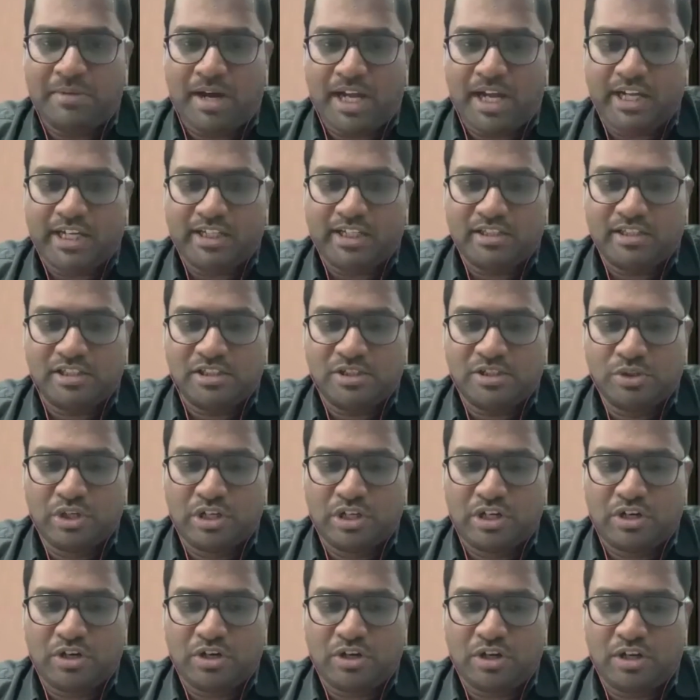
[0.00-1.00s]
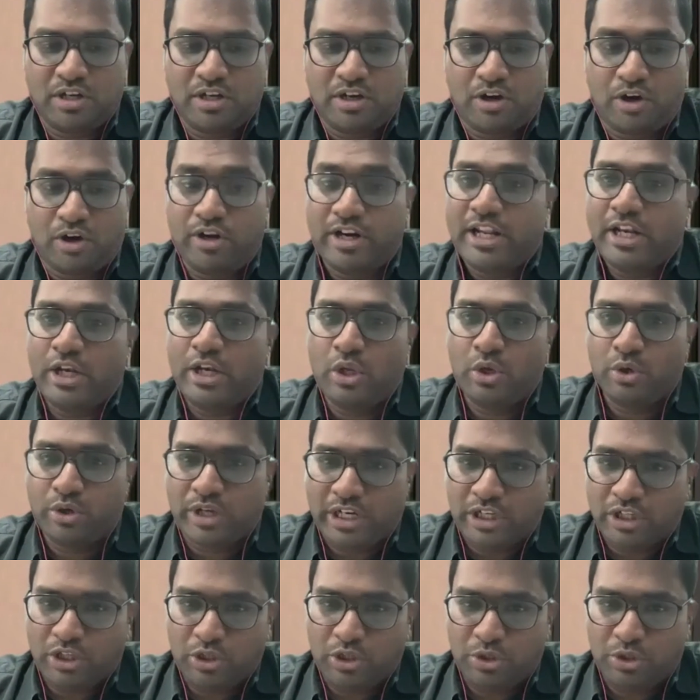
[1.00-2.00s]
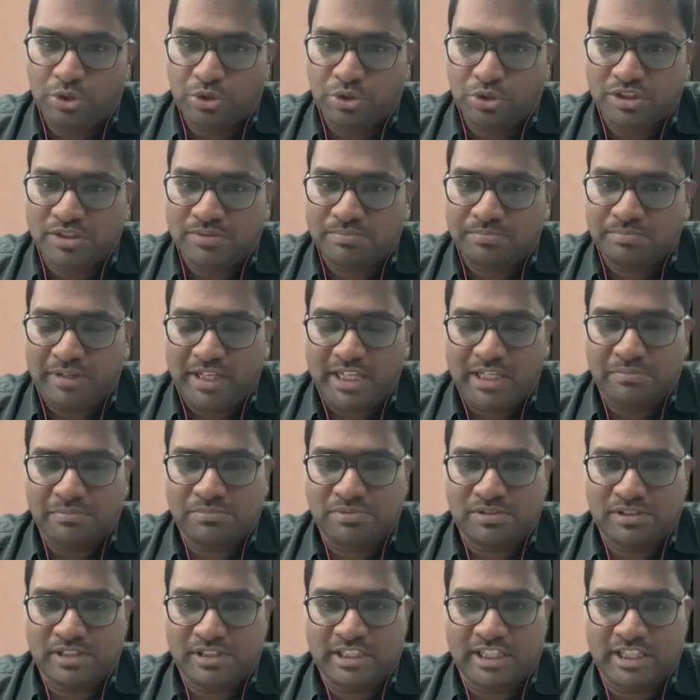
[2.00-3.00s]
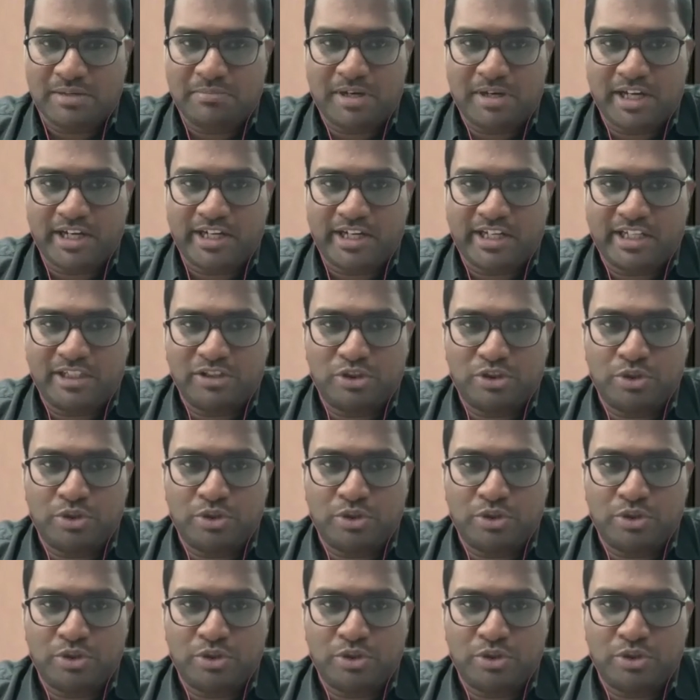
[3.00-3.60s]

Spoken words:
marketers who are already looking to use memes in their marketing.